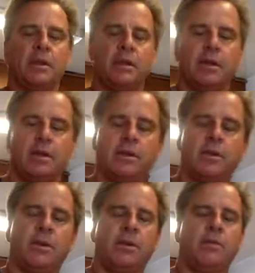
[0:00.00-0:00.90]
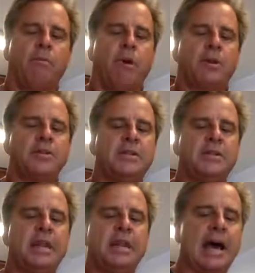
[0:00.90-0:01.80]
ingredients. Mark's
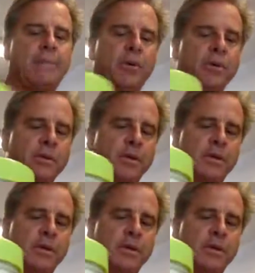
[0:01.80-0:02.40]
Daily Apple.